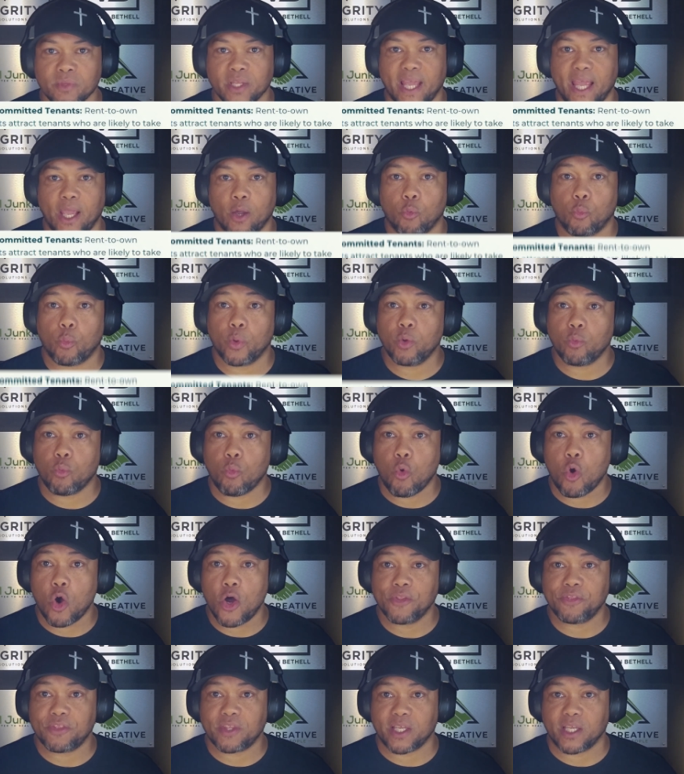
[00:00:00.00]
And we
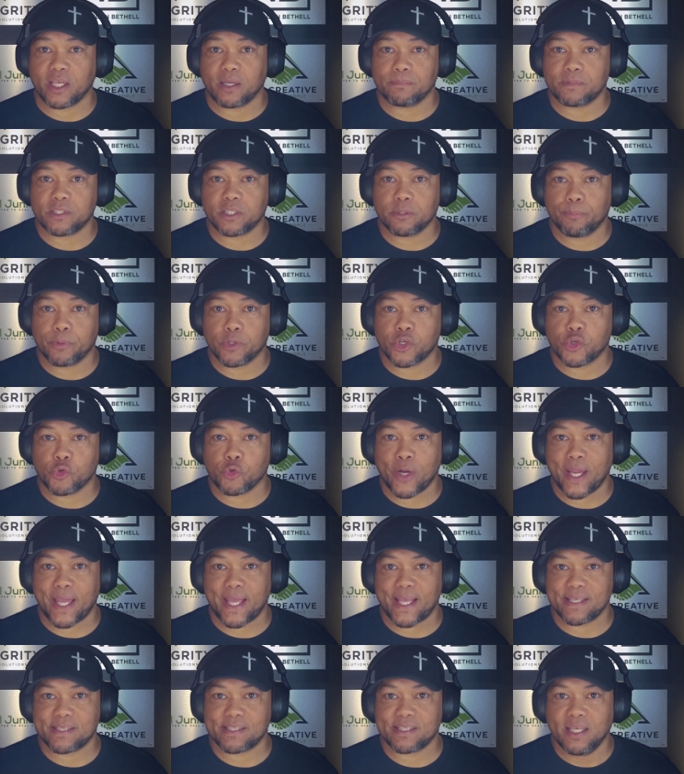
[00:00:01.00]
want them to
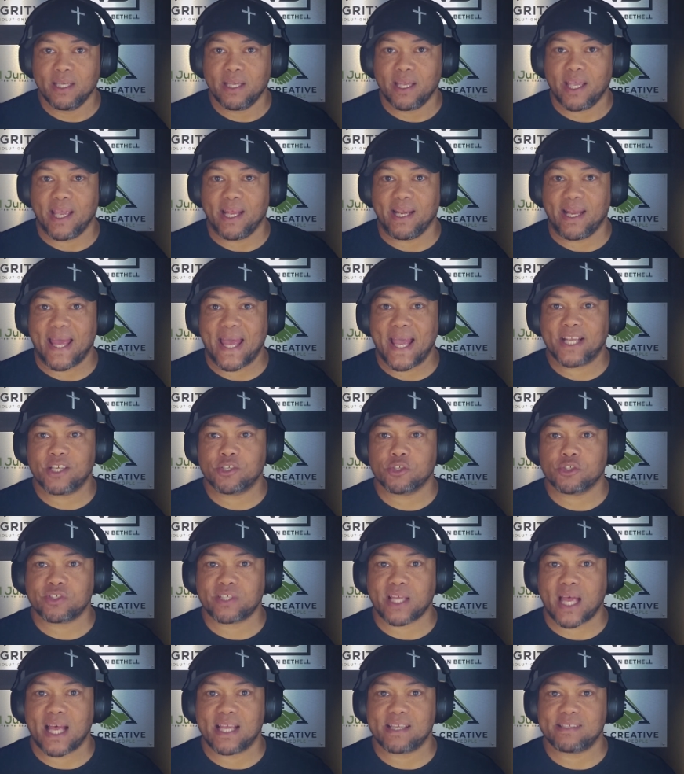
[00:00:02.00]
progress and
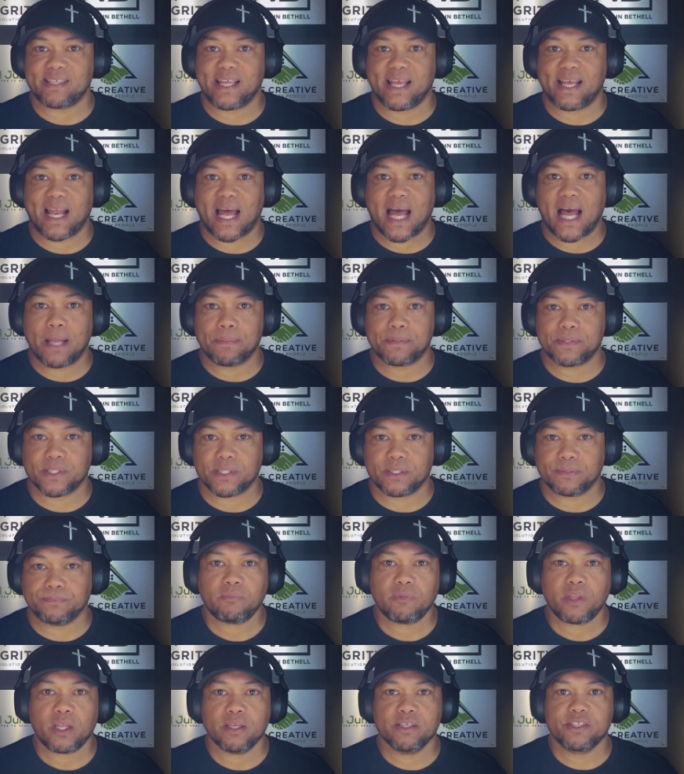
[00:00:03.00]
exercise that
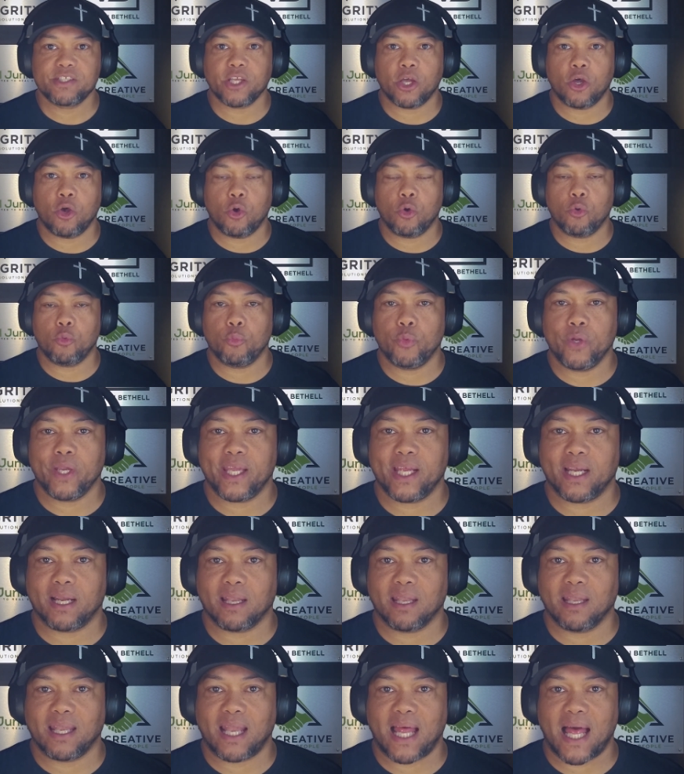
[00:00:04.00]
option. So we get
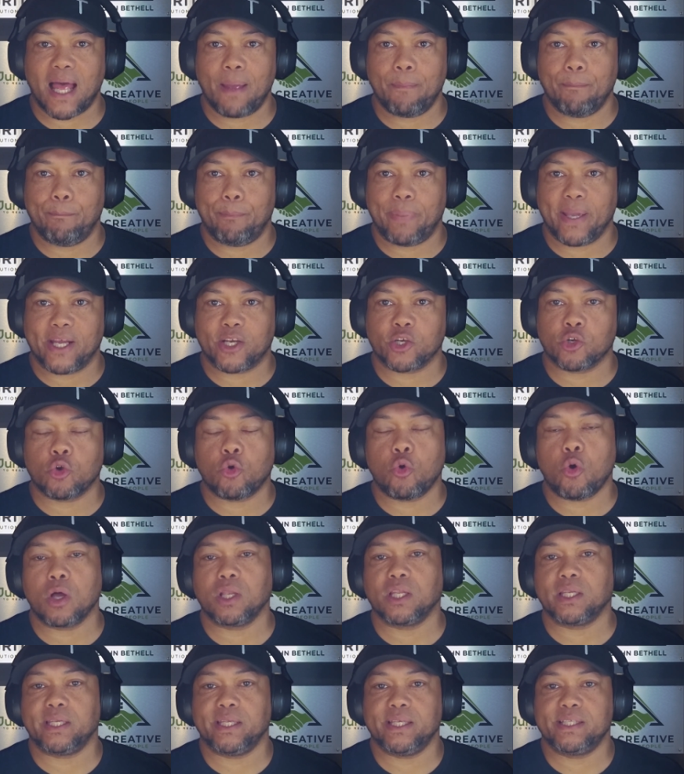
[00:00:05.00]
a lot better
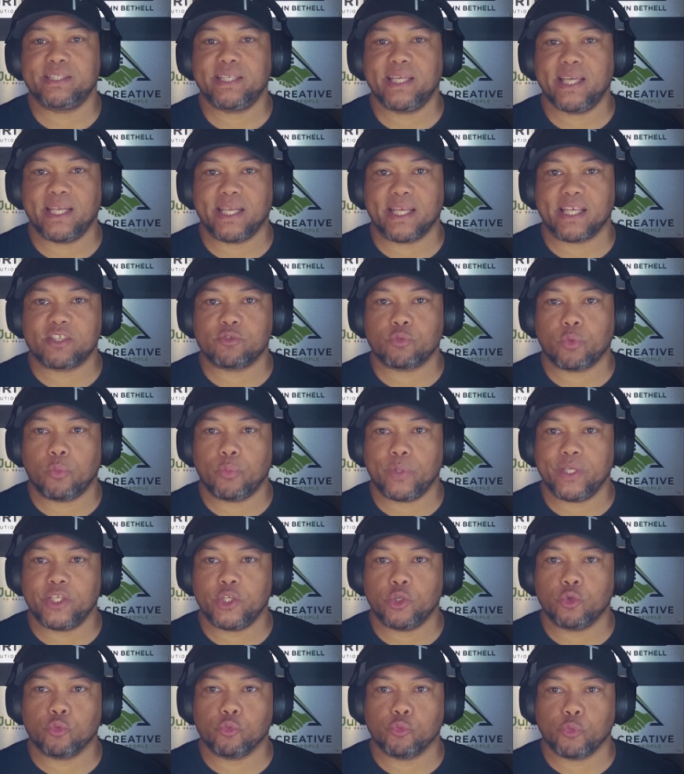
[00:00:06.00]
quality tenants when we
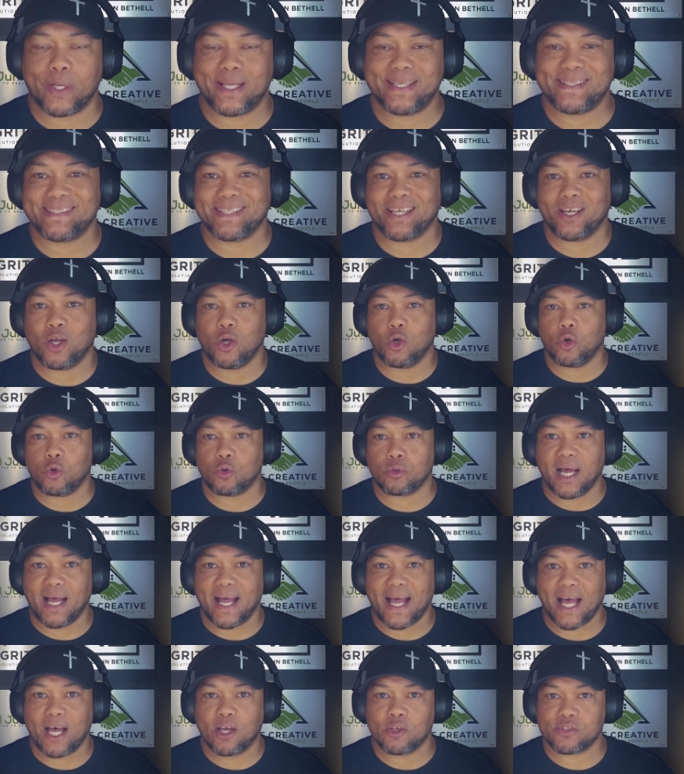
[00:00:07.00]
do rent to own
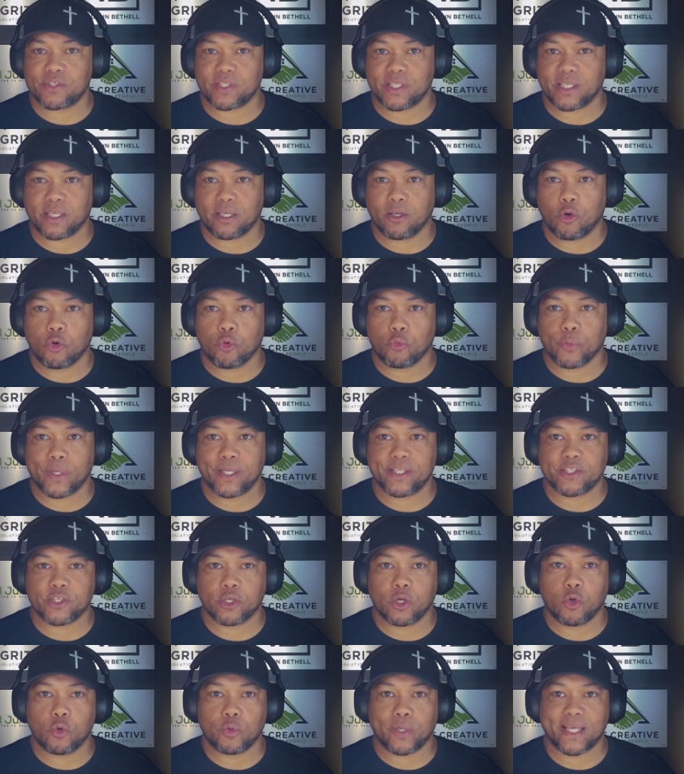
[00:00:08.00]
housing or rent
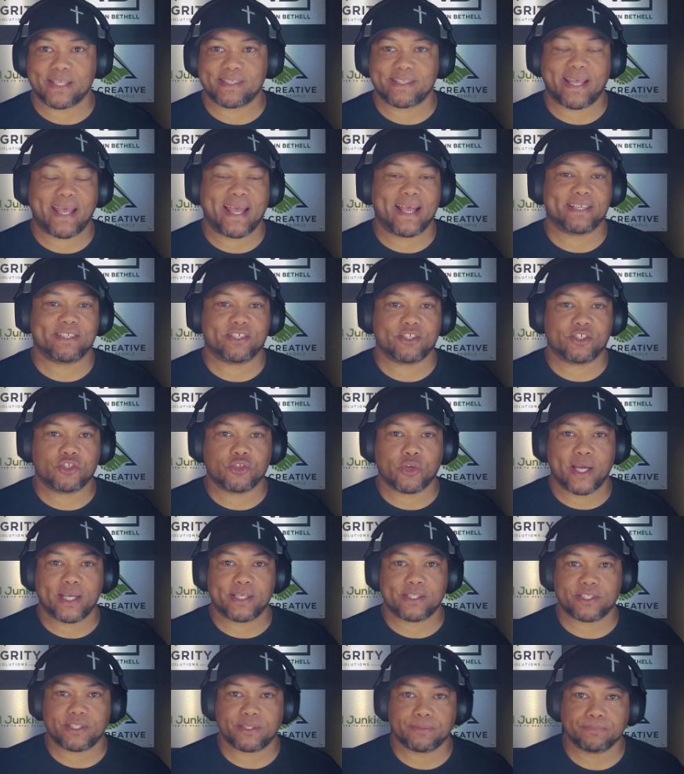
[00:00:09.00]
to own as an exit
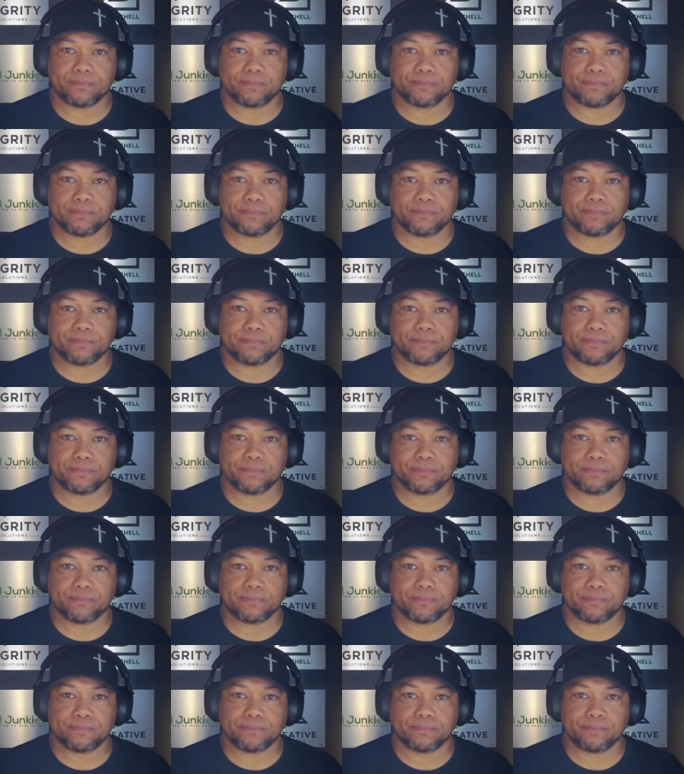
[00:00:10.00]
strategy.